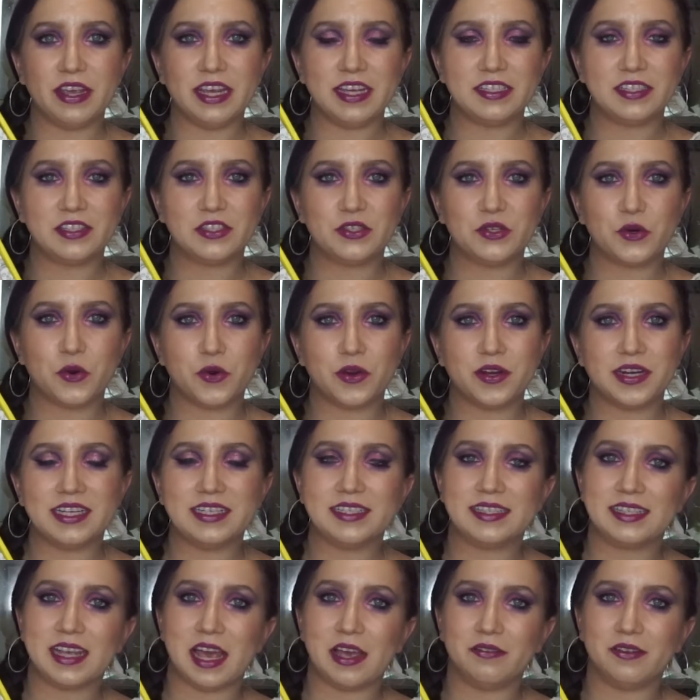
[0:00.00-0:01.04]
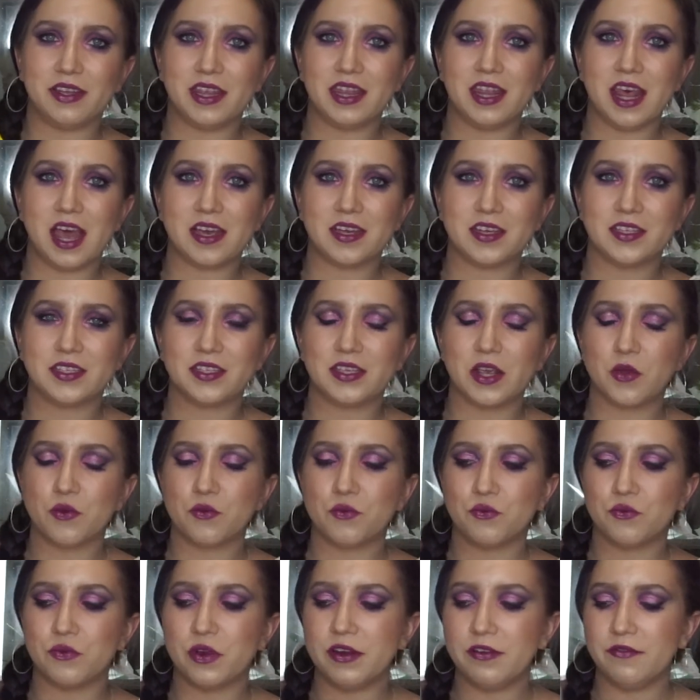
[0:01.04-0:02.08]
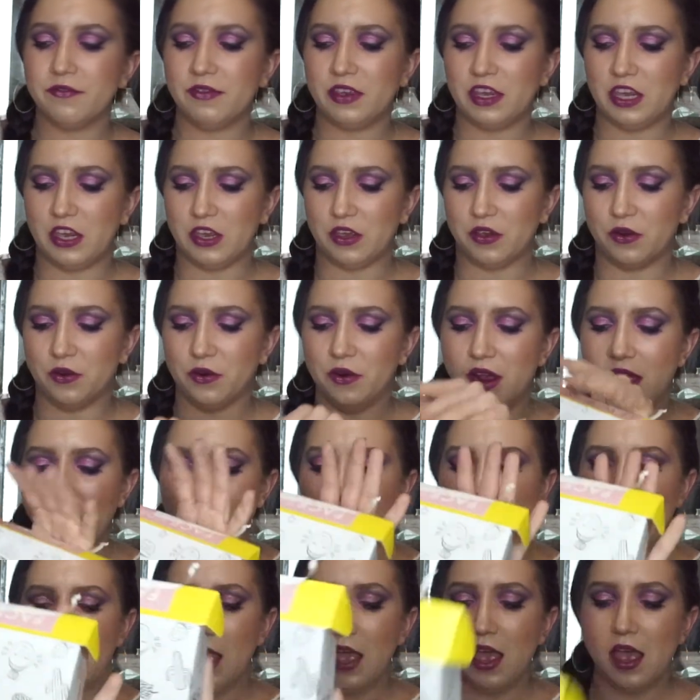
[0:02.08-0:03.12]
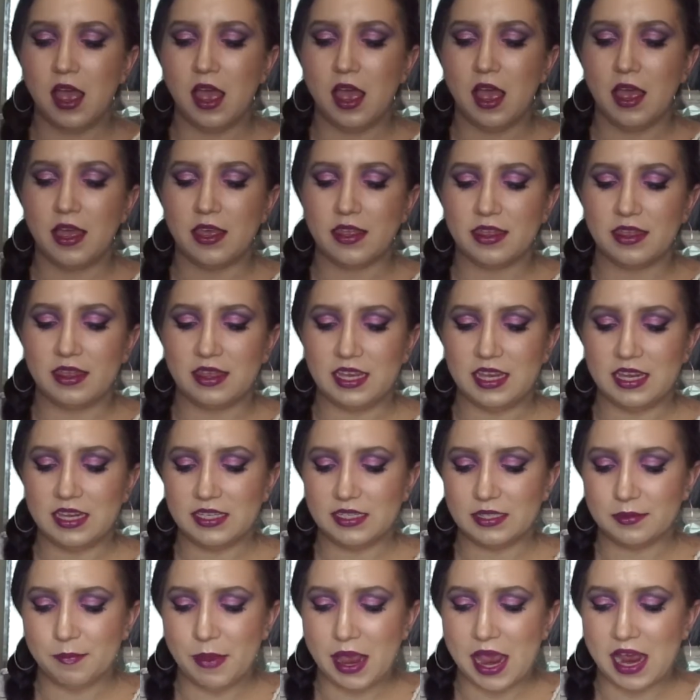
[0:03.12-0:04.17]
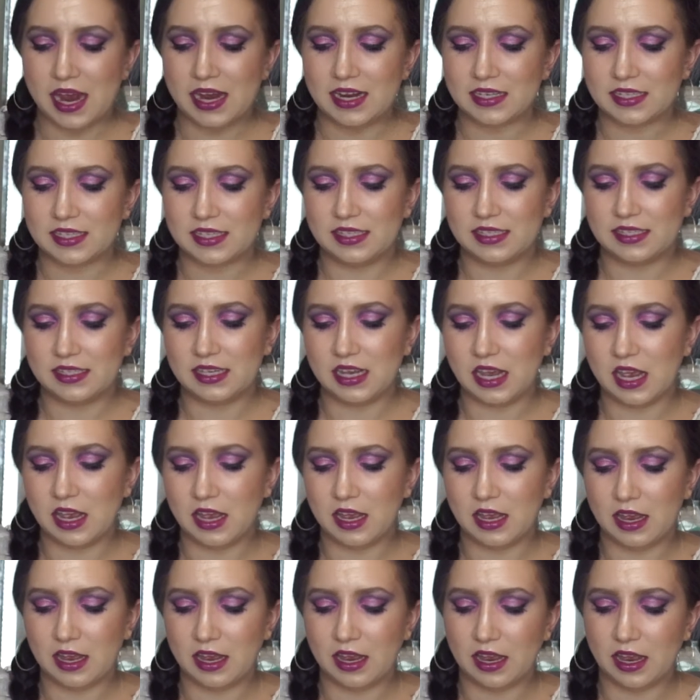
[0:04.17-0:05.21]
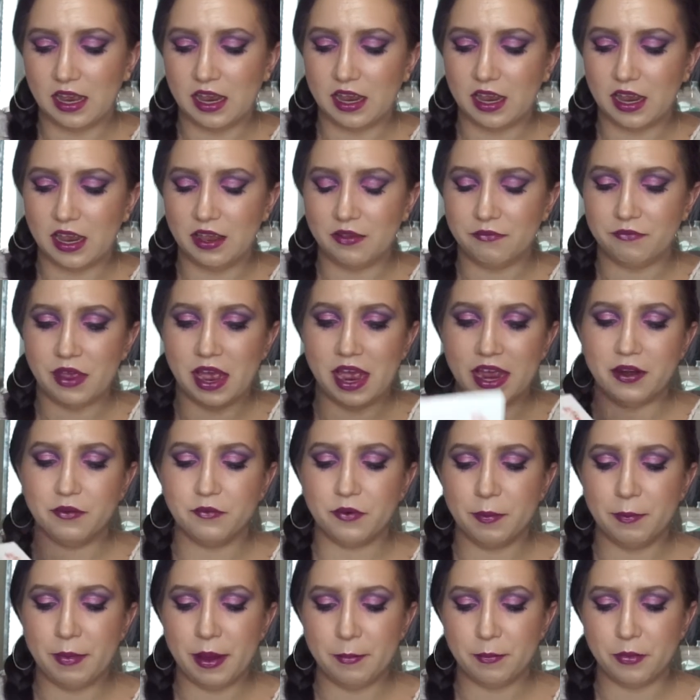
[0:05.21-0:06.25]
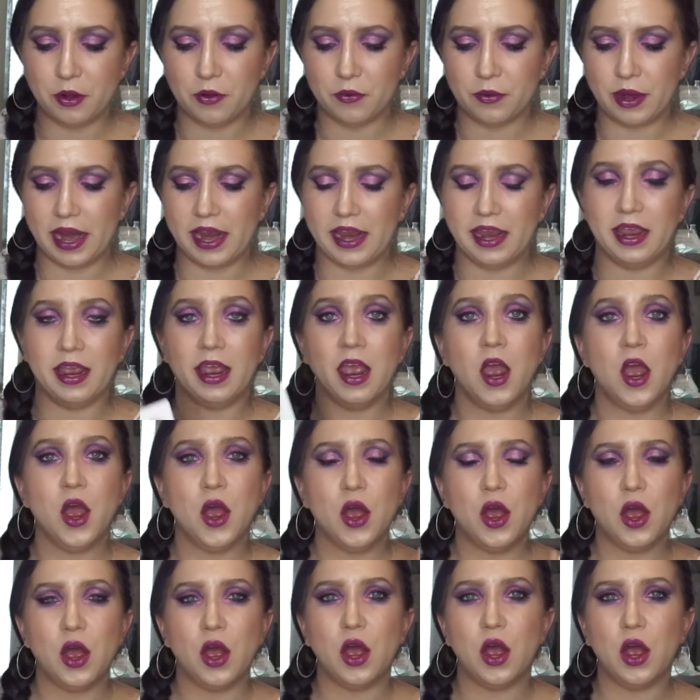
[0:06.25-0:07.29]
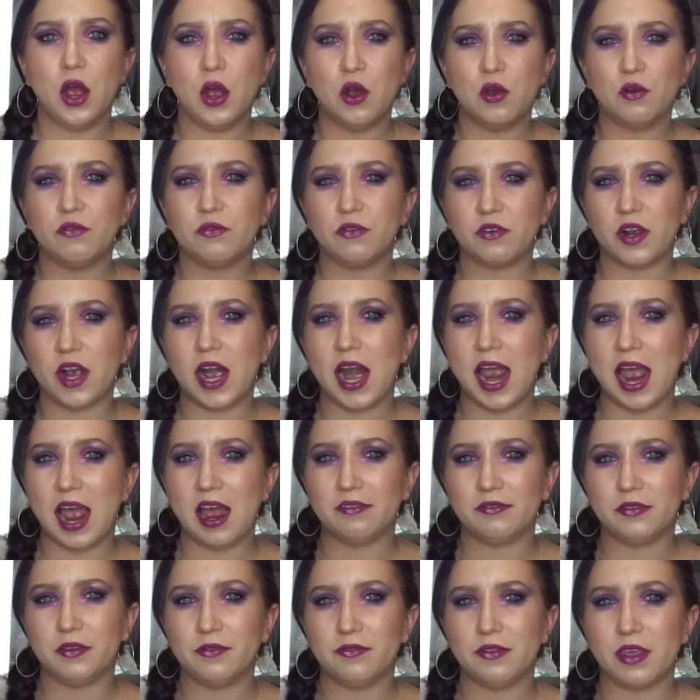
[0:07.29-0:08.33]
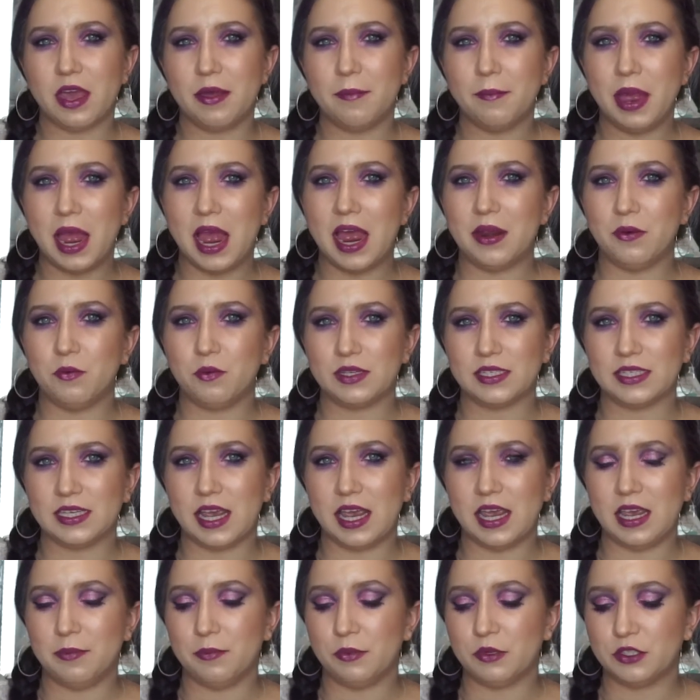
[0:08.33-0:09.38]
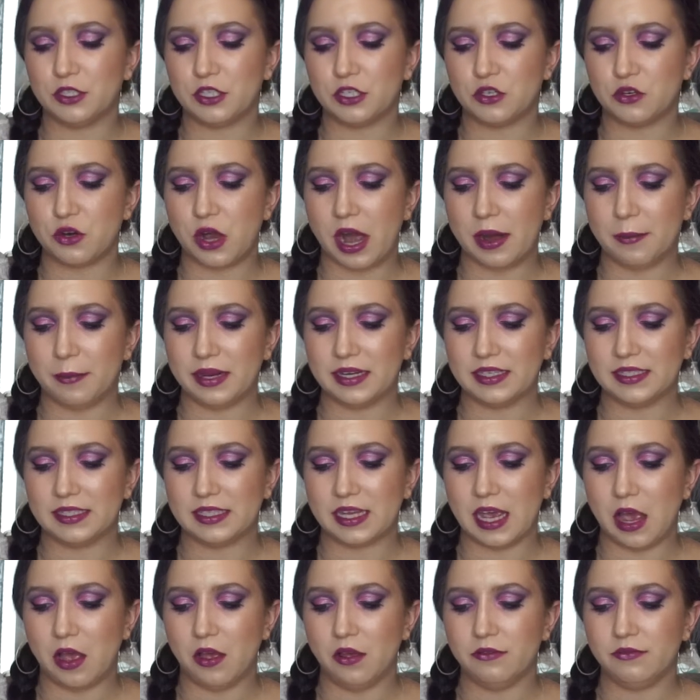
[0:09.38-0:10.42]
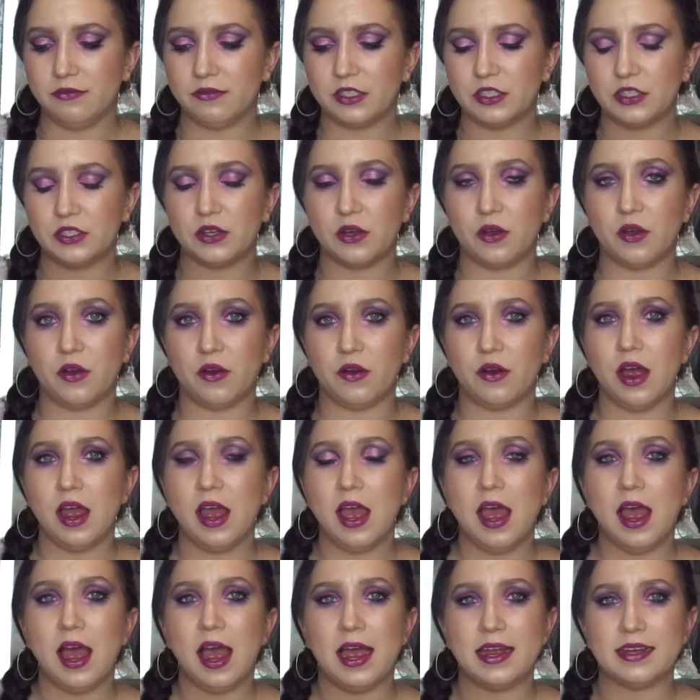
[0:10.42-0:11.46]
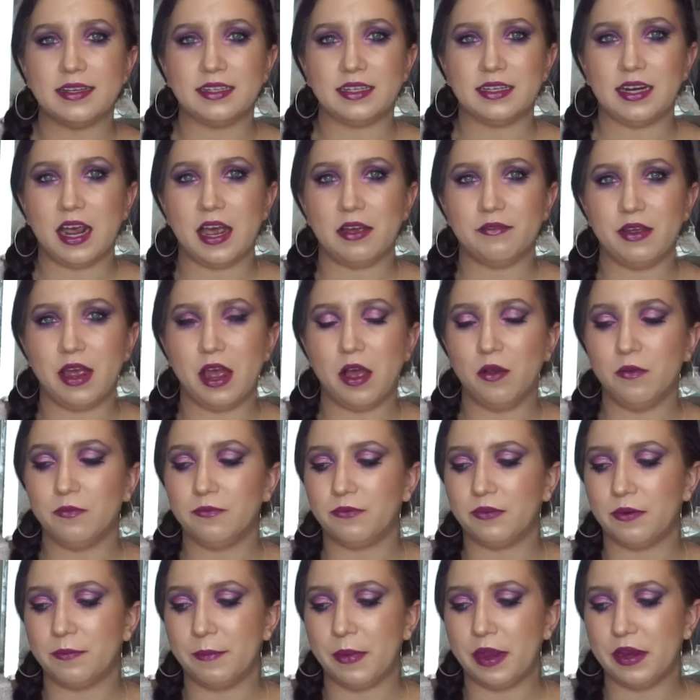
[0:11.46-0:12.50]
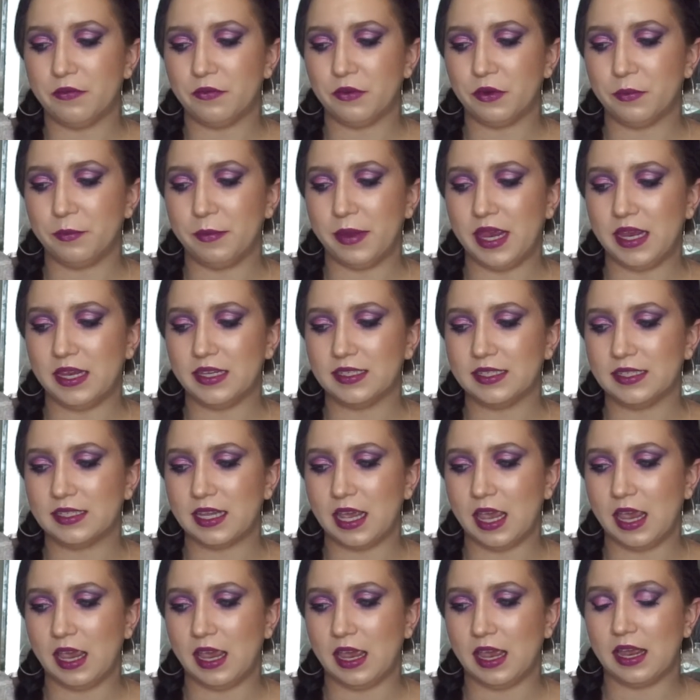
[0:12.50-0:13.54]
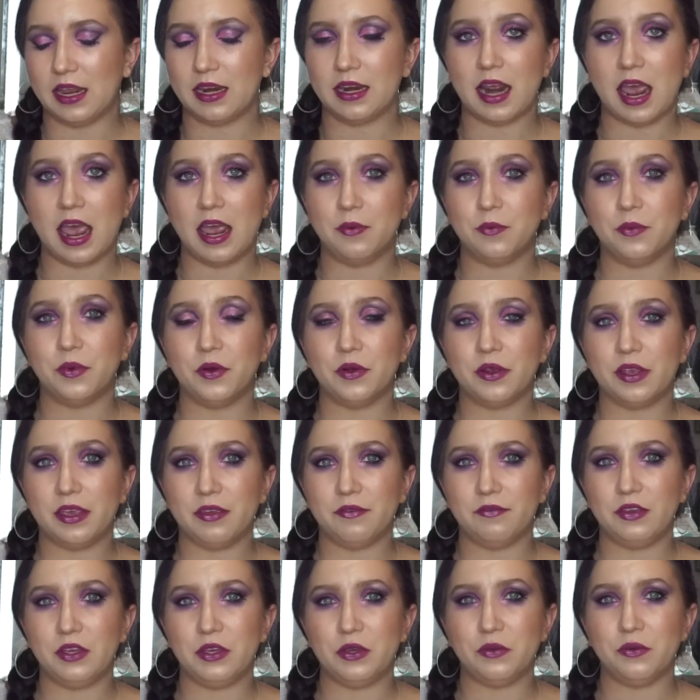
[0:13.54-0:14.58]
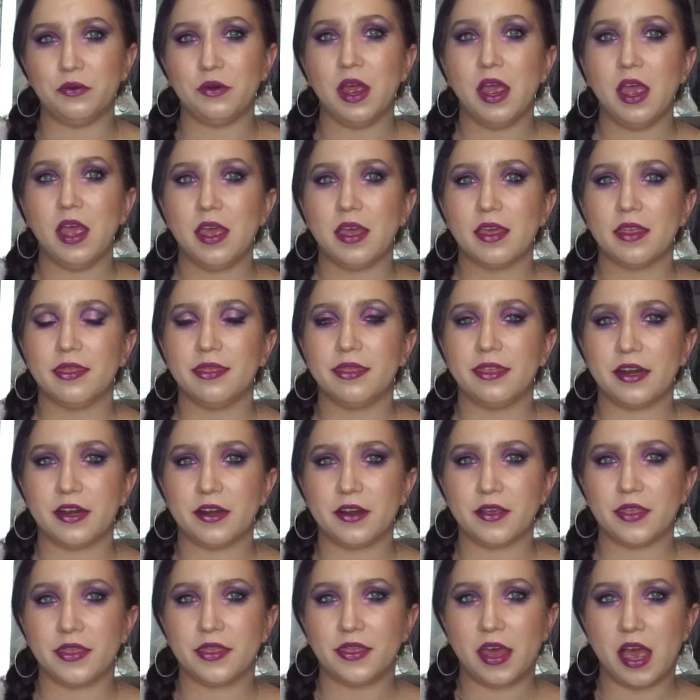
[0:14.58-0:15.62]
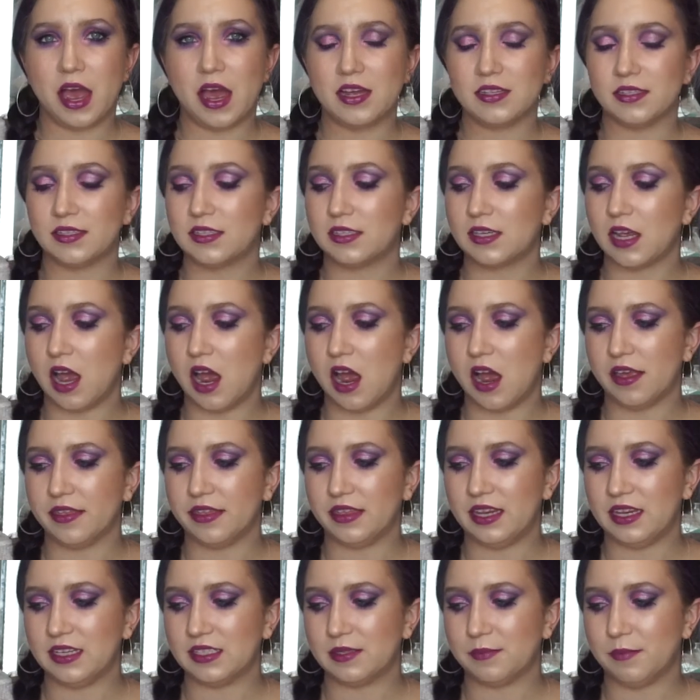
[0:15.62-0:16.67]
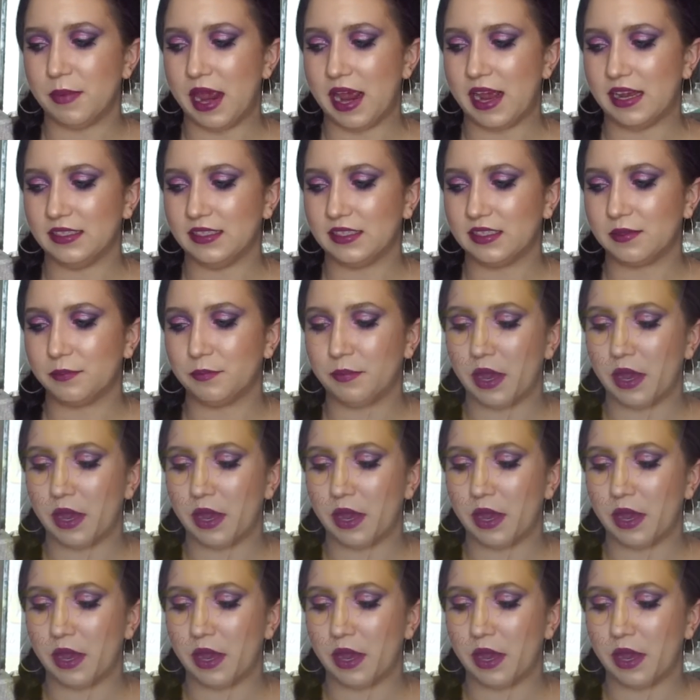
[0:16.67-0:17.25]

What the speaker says: Facetory 7 Lux review. These masks, if I remember right, over half of them I wasn't able to try myself, so I did have help from my roommates, and I will give you their thoughts on these masks.